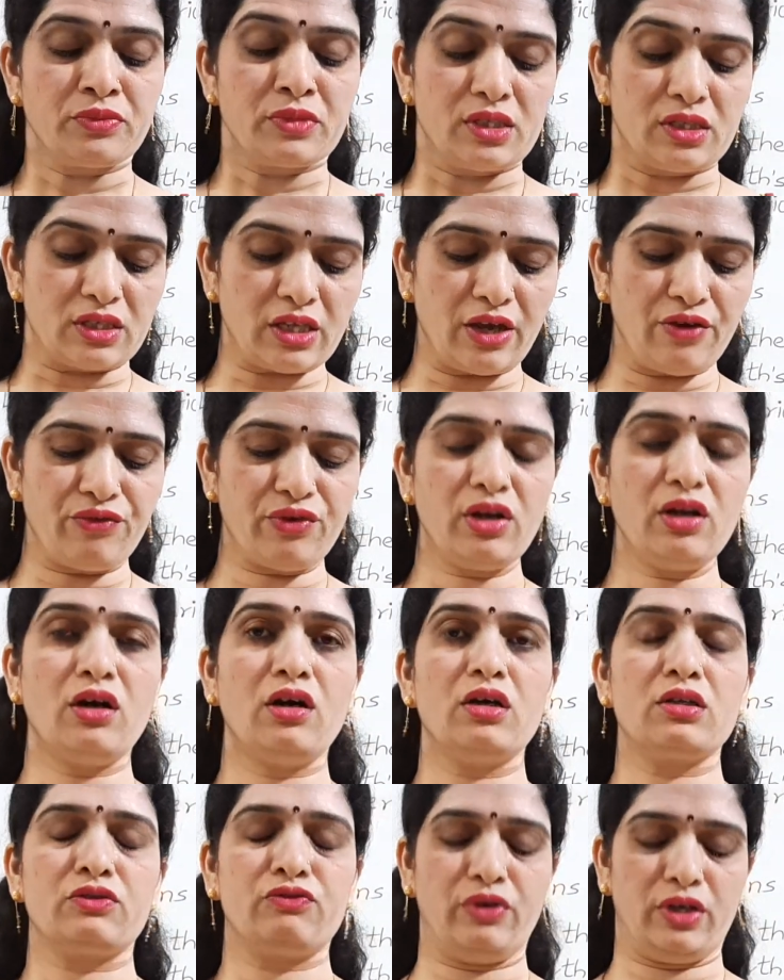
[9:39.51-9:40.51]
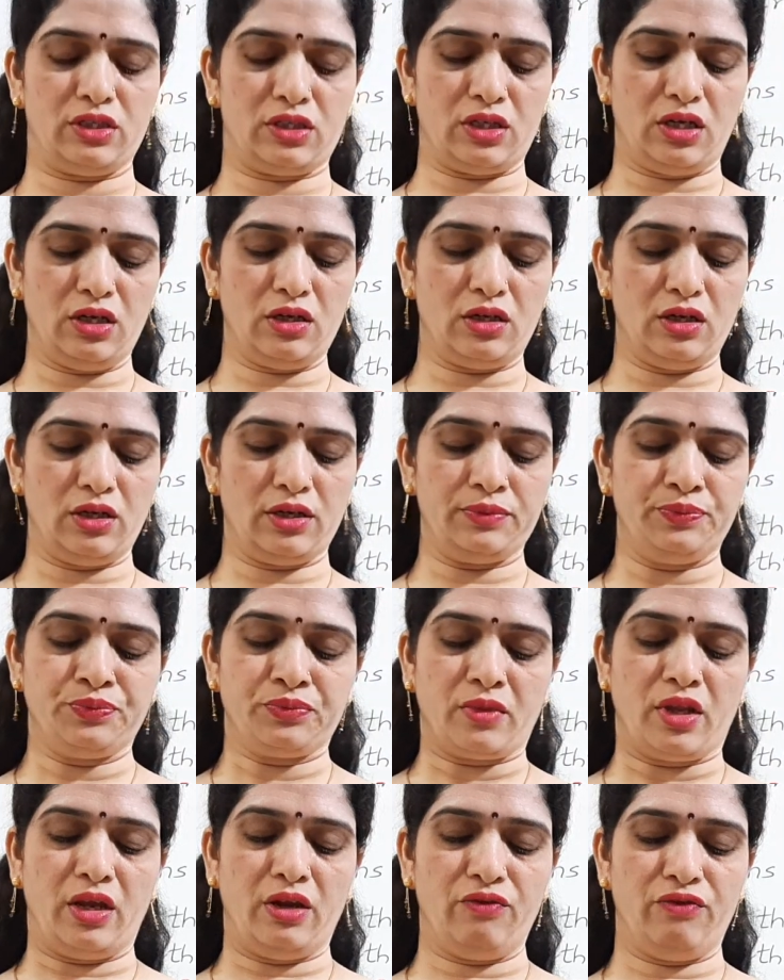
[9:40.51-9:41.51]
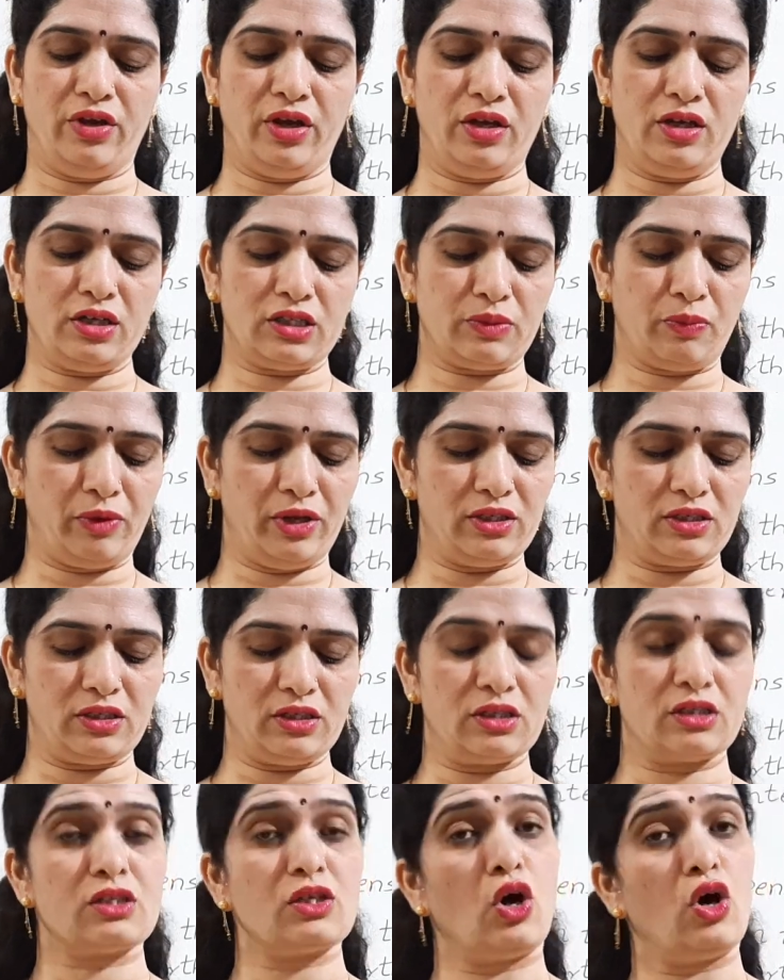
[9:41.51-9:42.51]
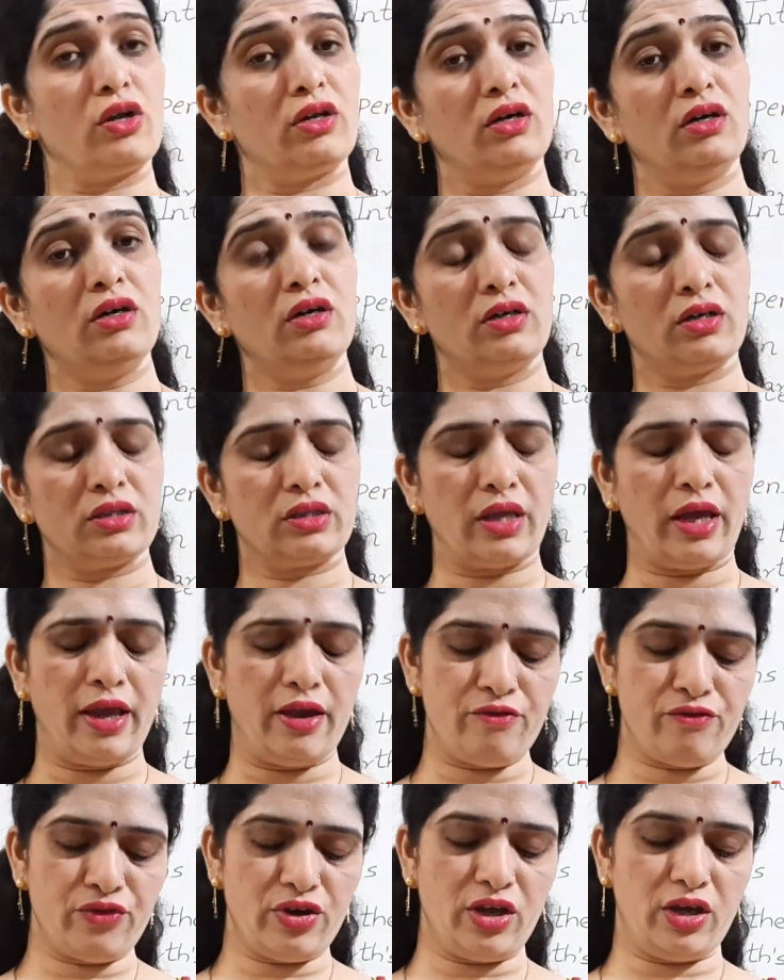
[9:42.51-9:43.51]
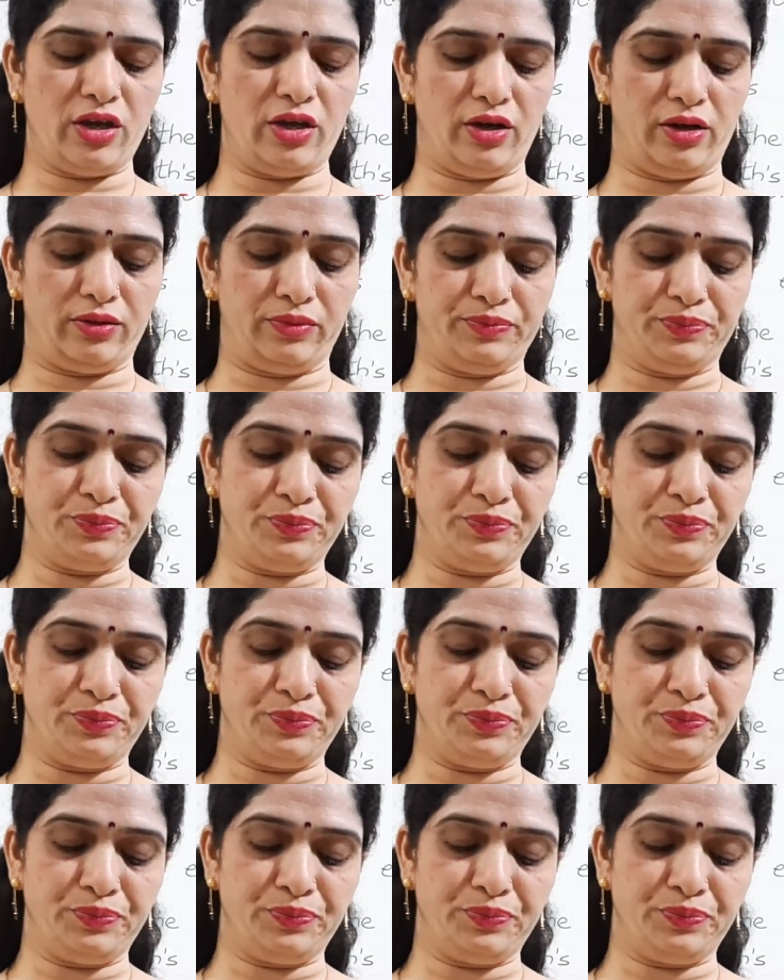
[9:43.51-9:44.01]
Several earthquakes occur in various places on earth every year.